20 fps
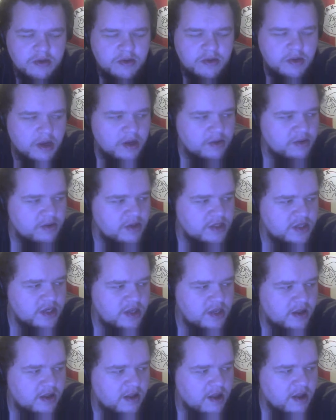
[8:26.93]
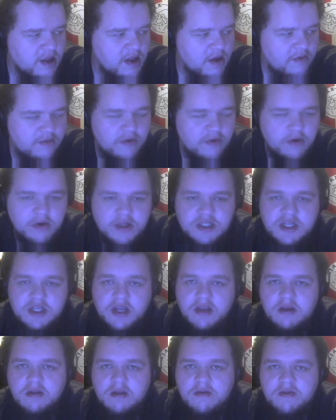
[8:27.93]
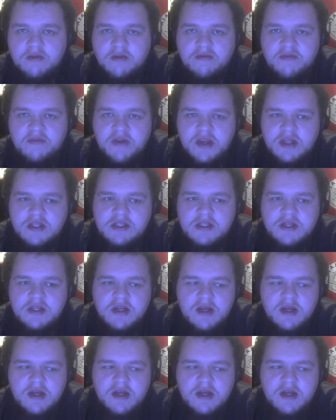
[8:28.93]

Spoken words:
how do you say that? 4 consecutive defeats.